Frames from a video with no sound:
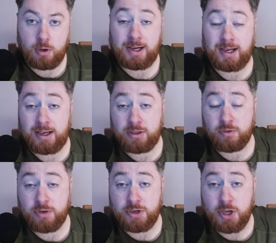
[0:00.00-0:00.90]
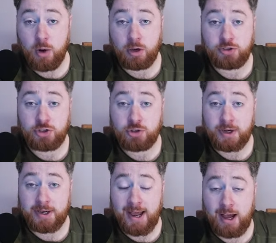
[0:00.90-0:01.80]
Click the video on
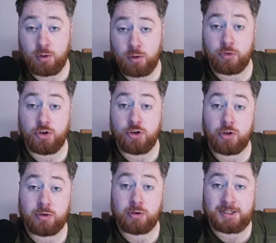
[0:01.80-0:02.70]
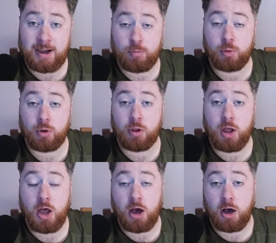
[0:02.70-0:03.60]
screen now for another example
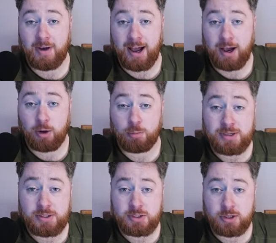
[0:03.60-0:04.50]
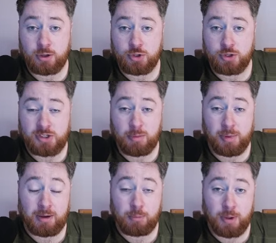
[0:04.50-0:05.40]
of how business solutions are
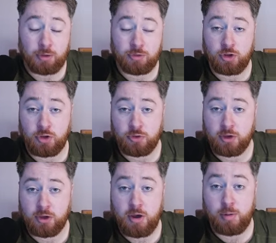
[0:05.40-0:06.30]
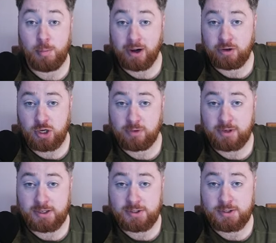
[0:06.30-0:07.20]
being built using Microsoft
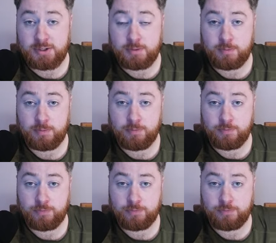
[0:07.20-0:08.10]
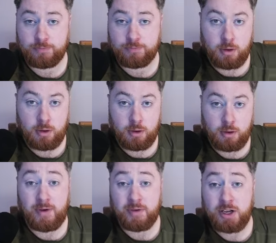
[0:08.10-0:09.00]
lists. If you
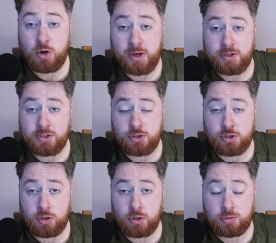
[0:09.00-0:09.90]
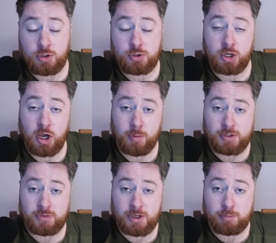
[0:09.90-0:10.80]
have any questions at all, use the comments
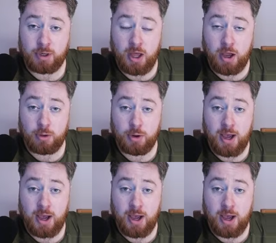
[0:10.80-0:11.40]
feed below,